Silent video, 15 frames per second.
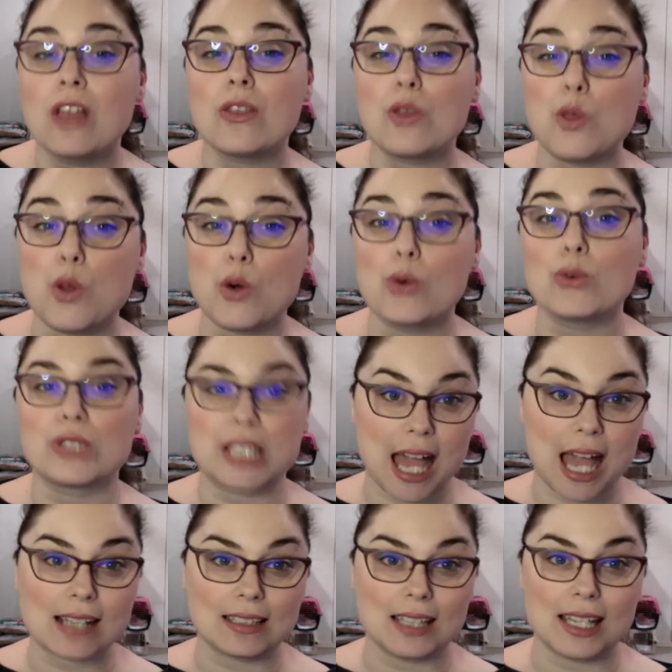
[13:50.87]
those
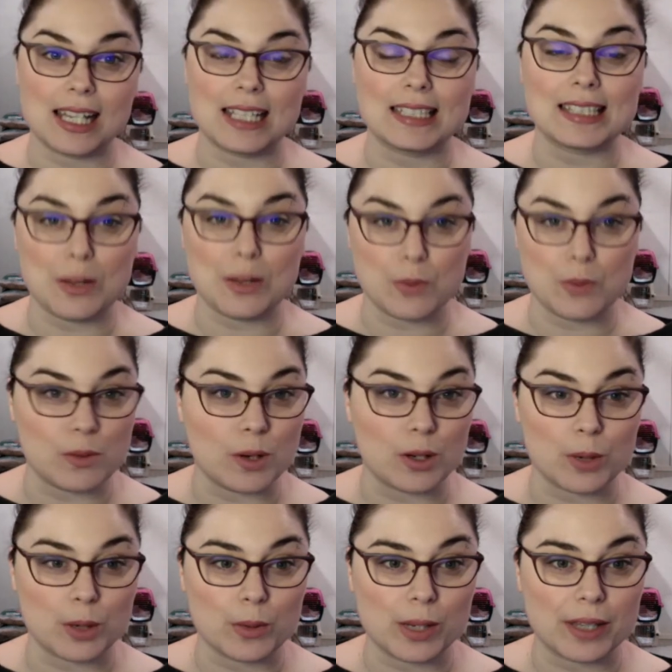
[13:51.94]
cat clients that we want to
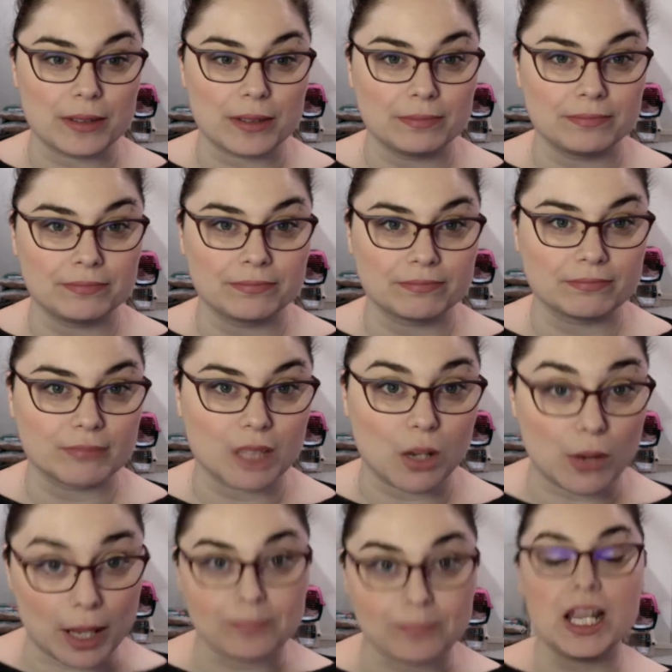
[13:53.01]
work with.
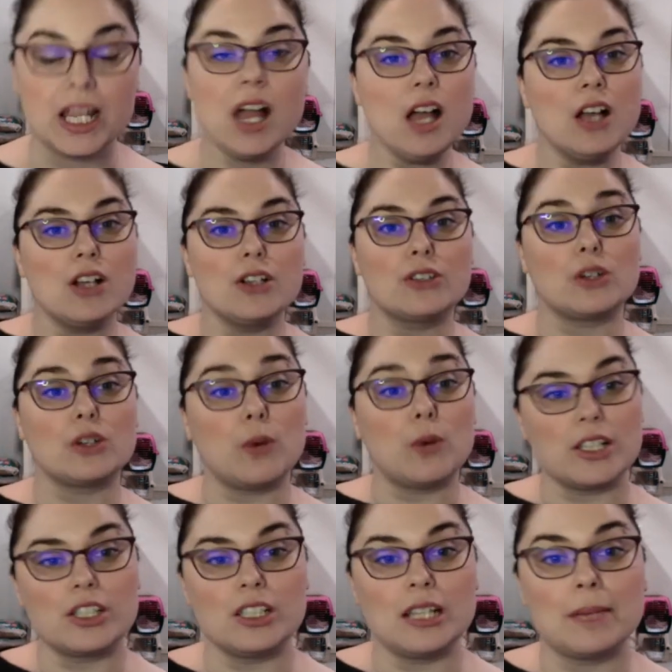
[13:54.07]
Okay. So
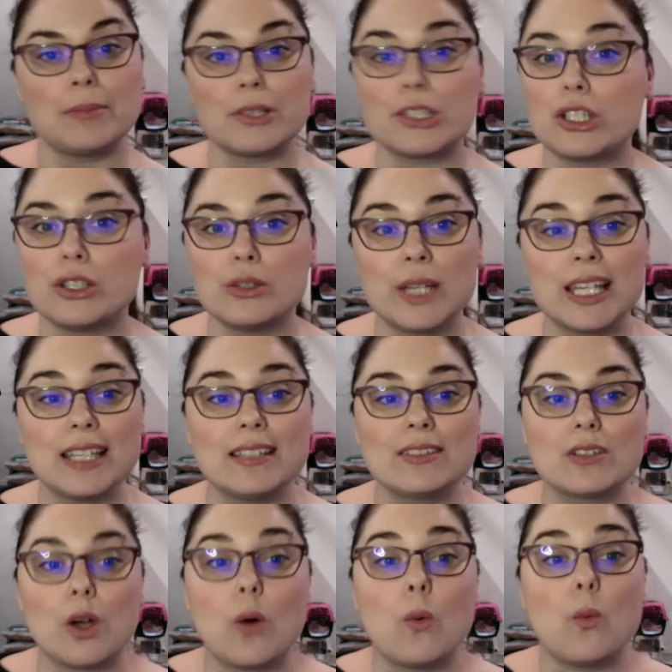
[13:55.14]
question number 2 is,
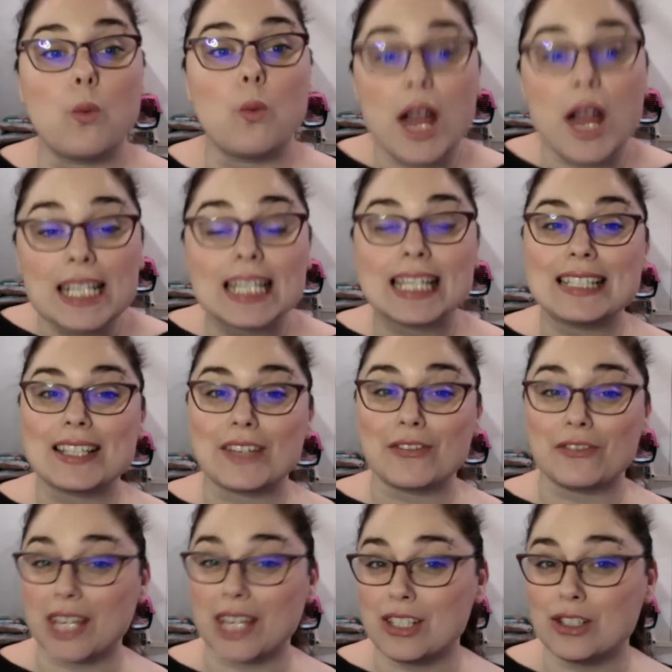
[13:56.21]
what is a
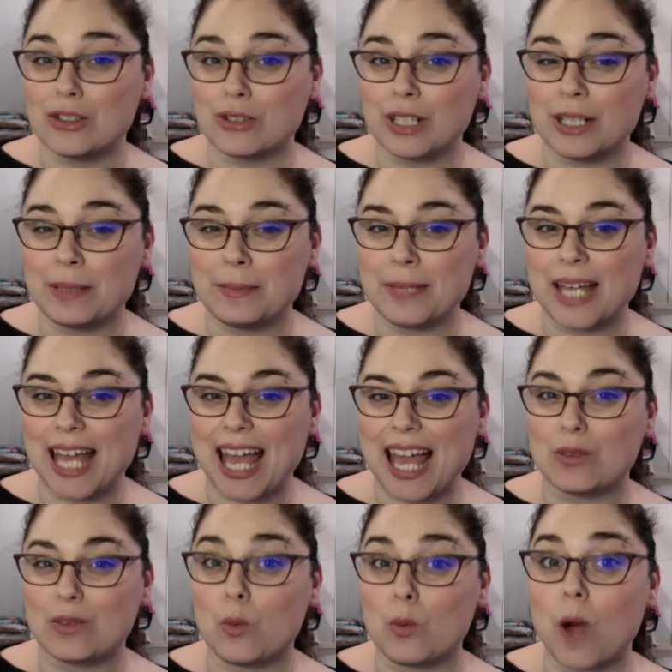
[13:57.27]
face trim
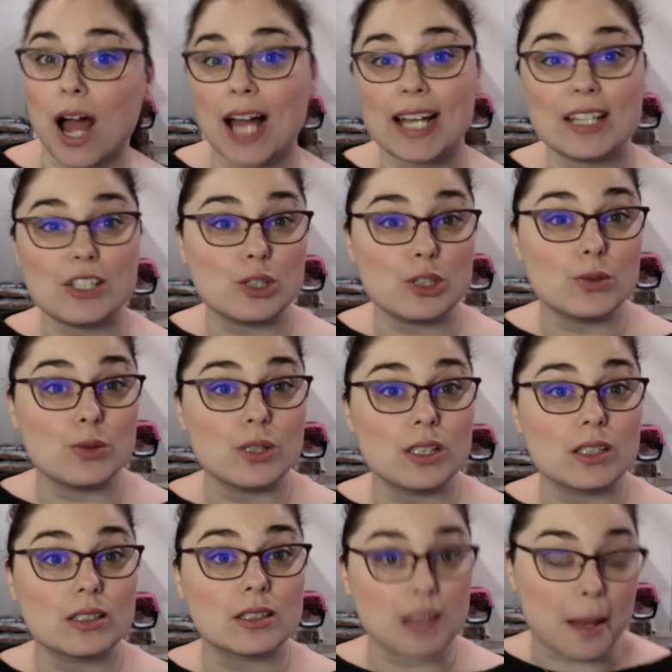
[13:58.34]
and why do
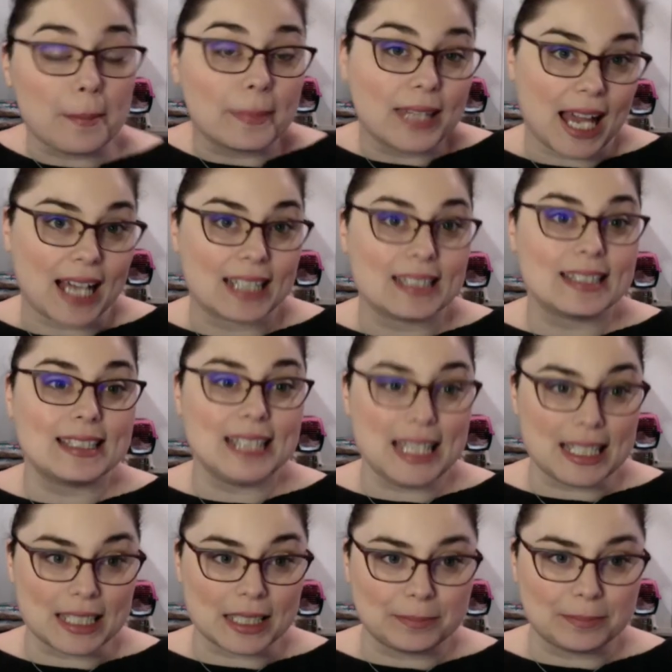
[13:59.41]
some cats need
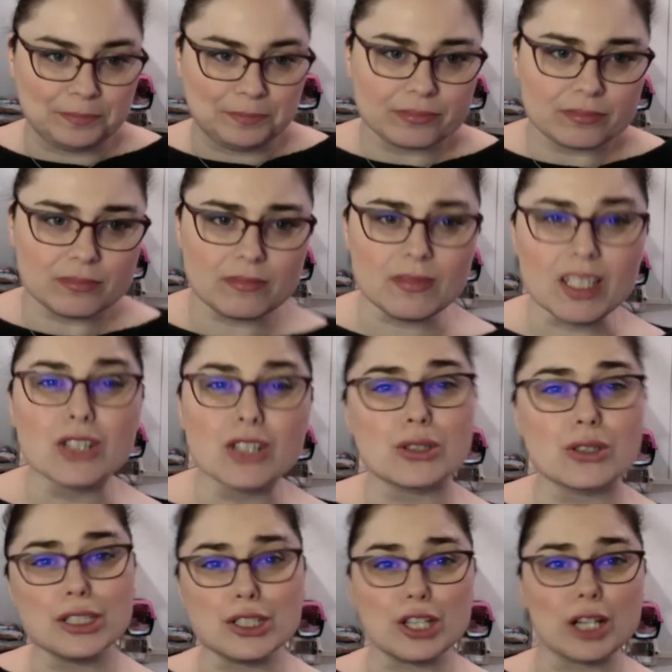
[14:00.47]
it? So
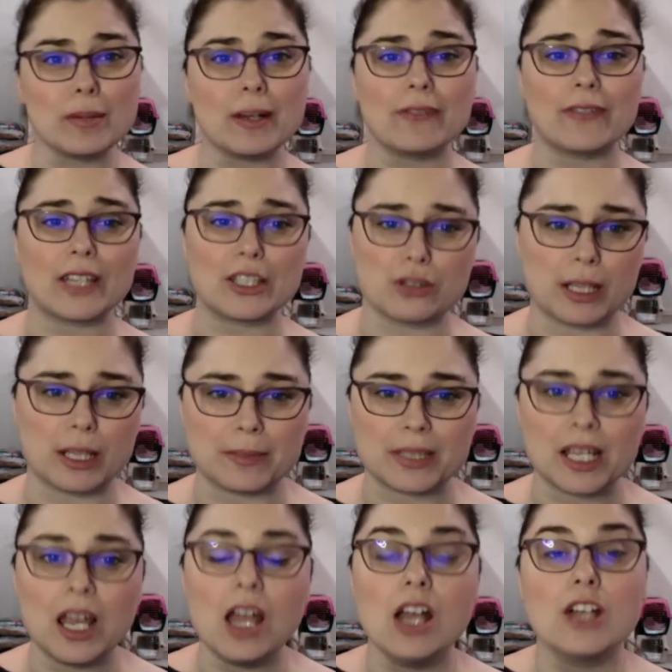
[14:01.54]
let's talk about face trims.
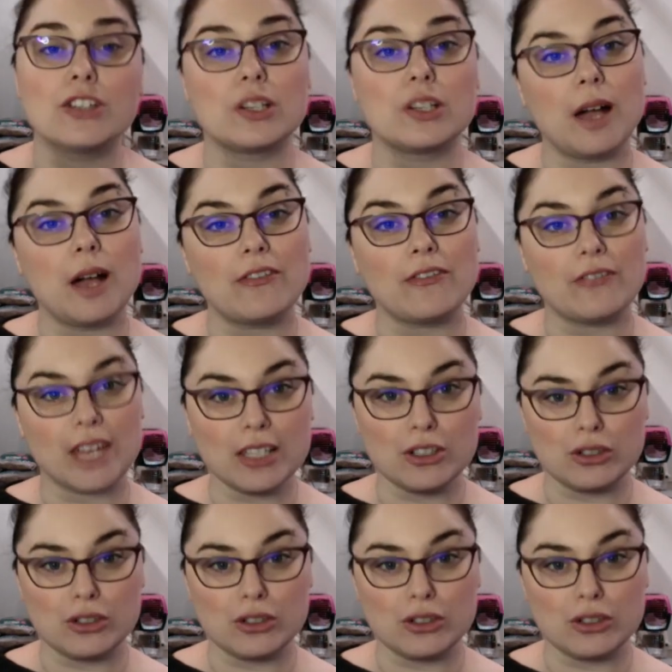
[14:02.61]
So a face